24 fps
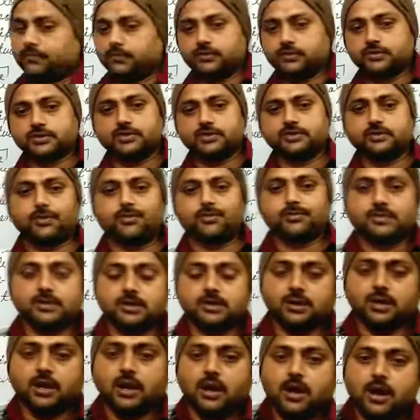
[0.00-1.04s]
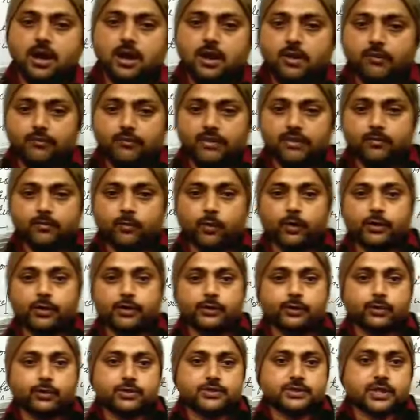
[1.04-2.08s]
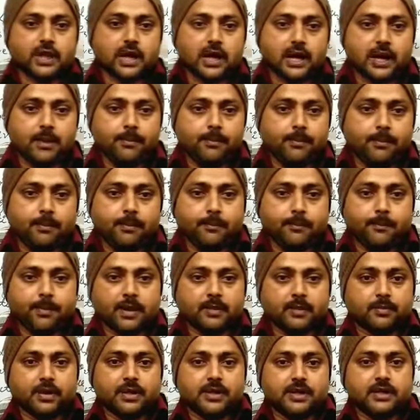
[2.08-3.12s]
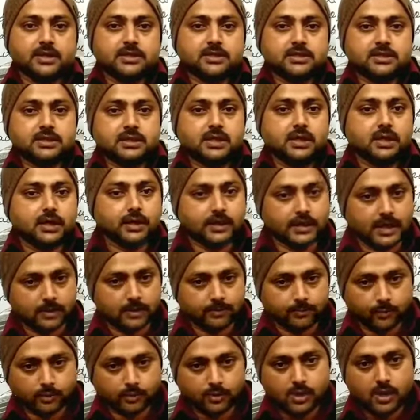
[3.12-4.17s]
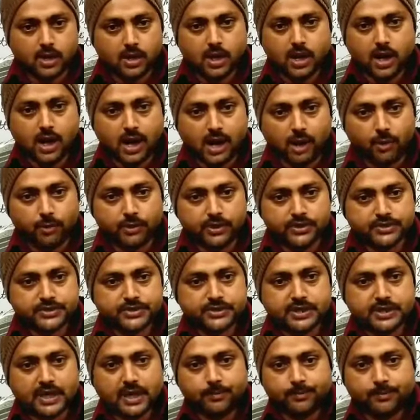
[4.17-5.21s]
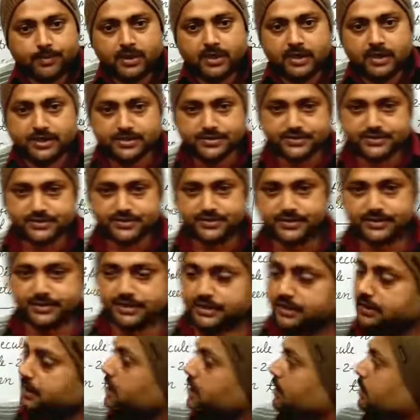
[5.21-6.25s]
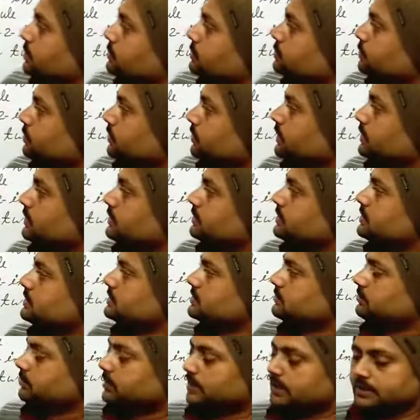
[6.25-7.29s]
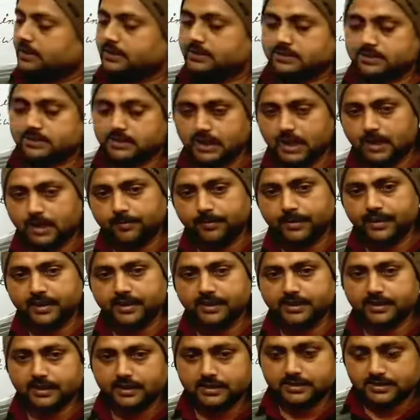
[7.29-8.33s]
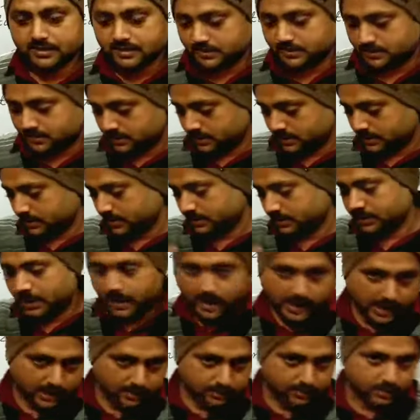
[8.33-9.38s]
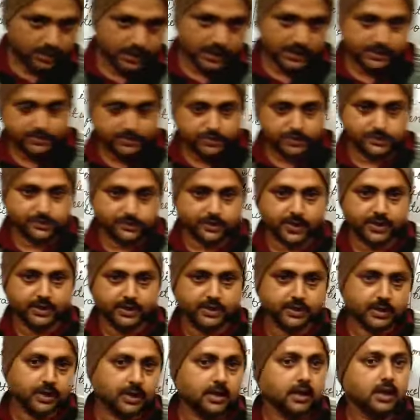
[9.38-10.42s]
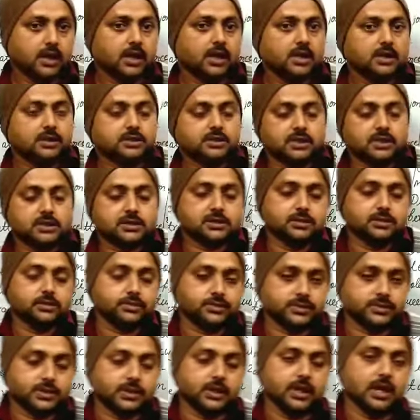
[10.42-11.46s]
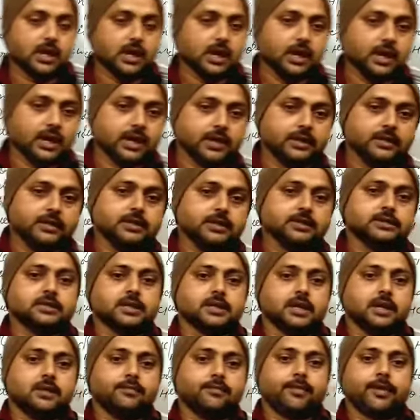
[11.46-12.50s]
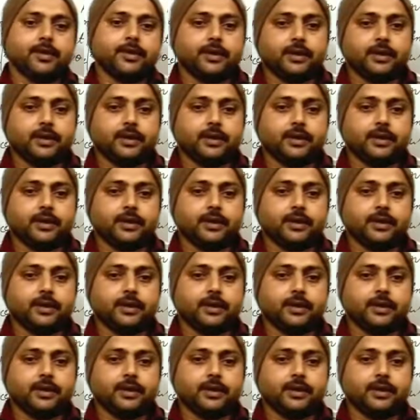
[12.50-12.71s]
force is observed when molecules are permanent dipole. How does it happen? Let us see here. So in this, what is happening here, just I would like to explain here. Just you see in this, if